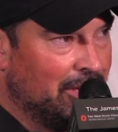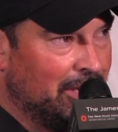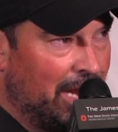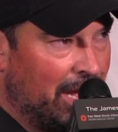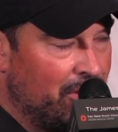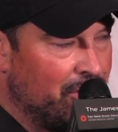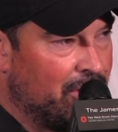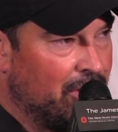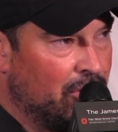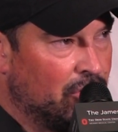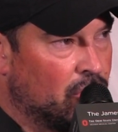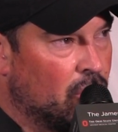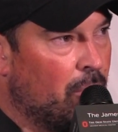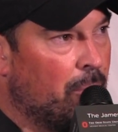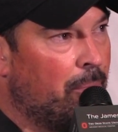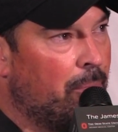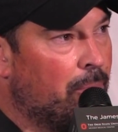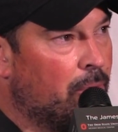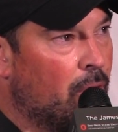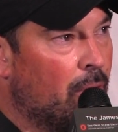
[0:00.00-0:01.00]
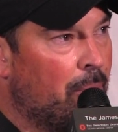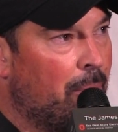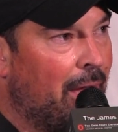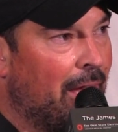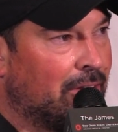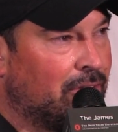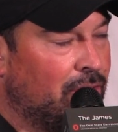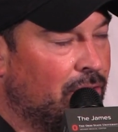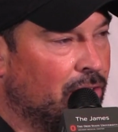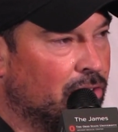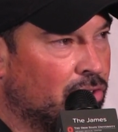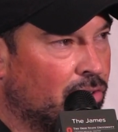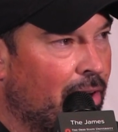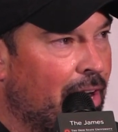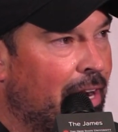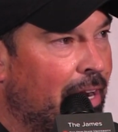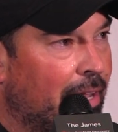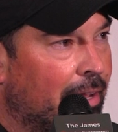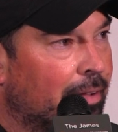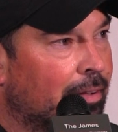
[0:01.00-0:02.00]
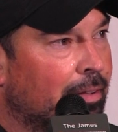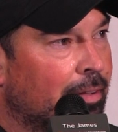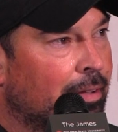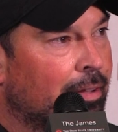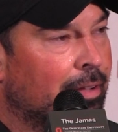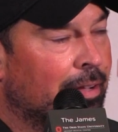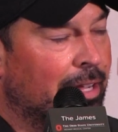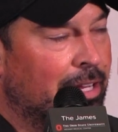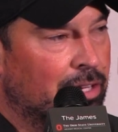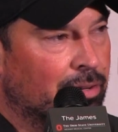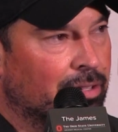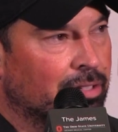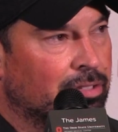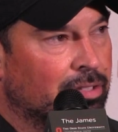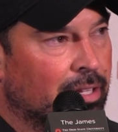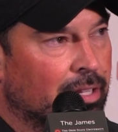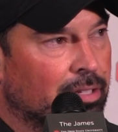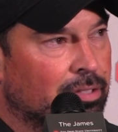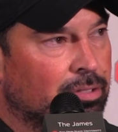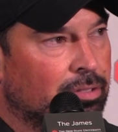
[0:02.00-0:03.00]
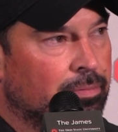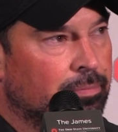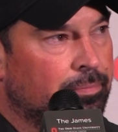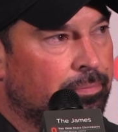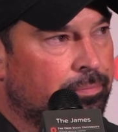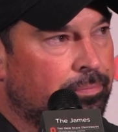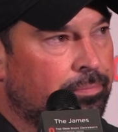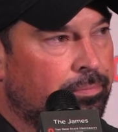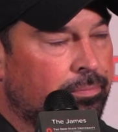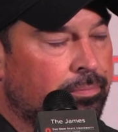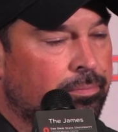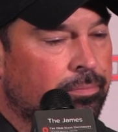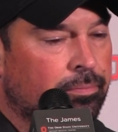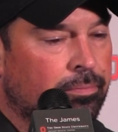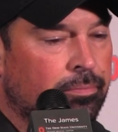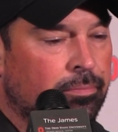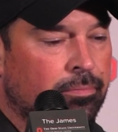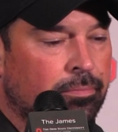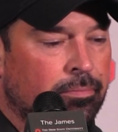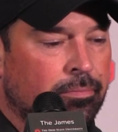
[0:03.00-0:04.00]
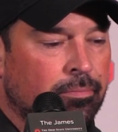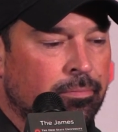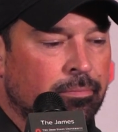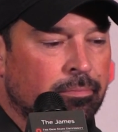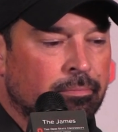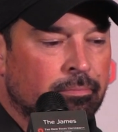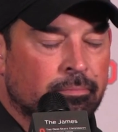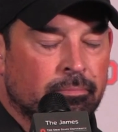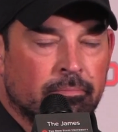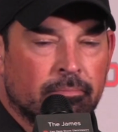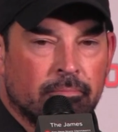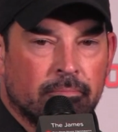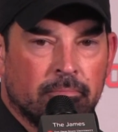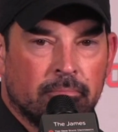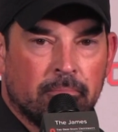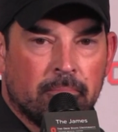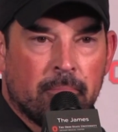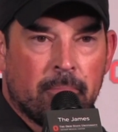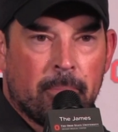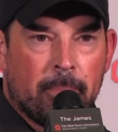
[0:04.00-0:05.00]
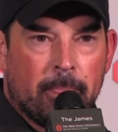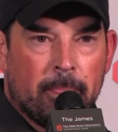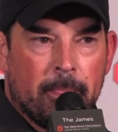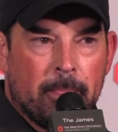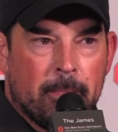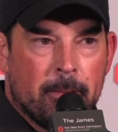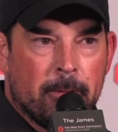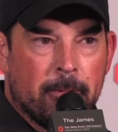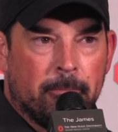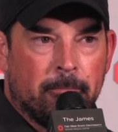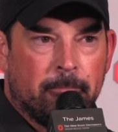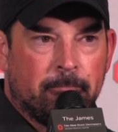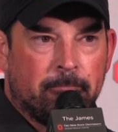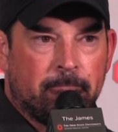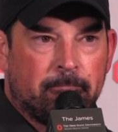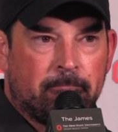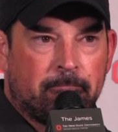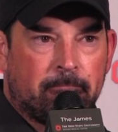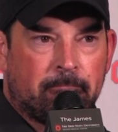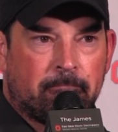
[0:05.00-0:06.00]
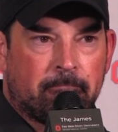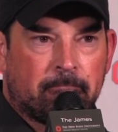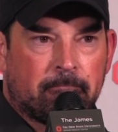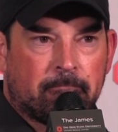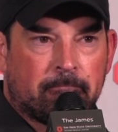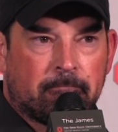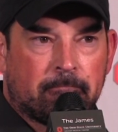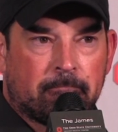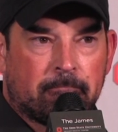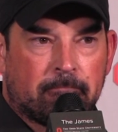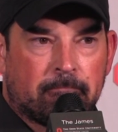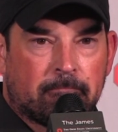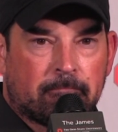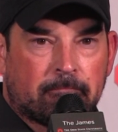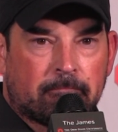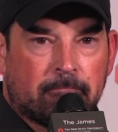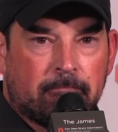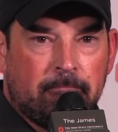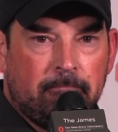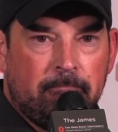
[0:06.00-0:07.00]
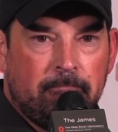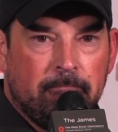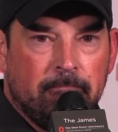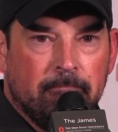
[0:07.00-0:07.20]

now you can just go go back to your training and your instincts. And final questions will be second row uh, middle, Lori Schmidt, Columbus Dispatch.